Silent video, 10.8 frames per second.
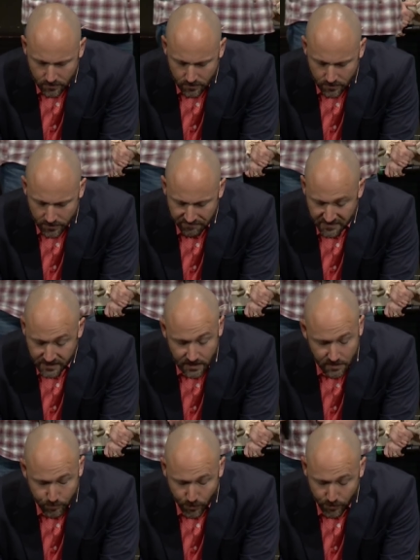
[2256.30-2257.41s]
have
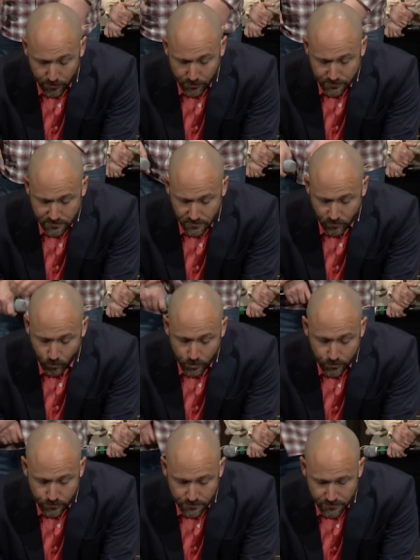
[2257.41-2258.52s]
deep hurts and
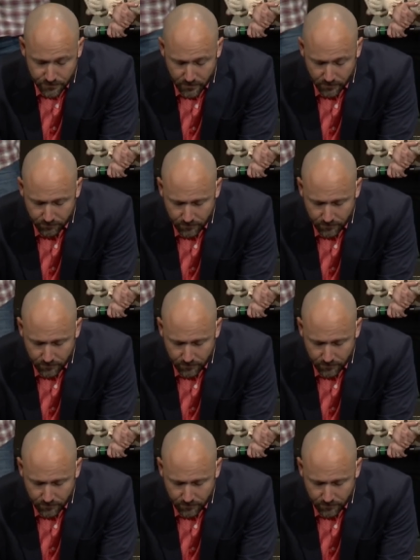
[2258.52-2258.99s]
wounds from.